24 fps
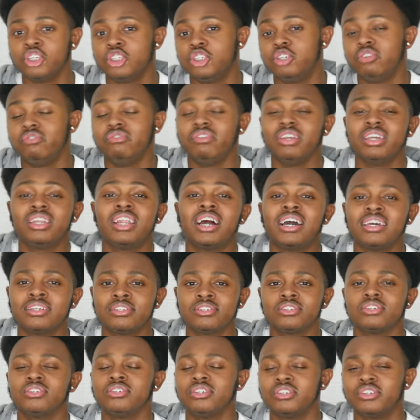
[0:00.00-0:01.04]
You realize
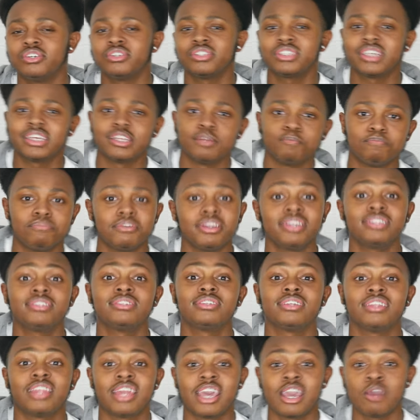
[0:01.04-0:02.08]
that, you know what I'm saying, the braces
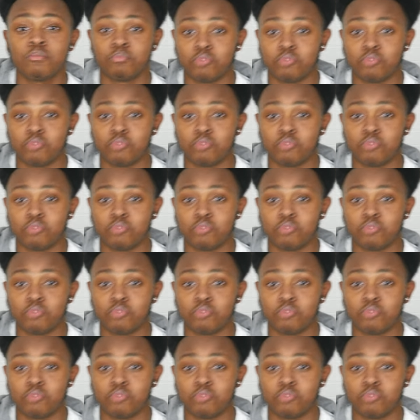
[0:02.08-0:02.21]
are there,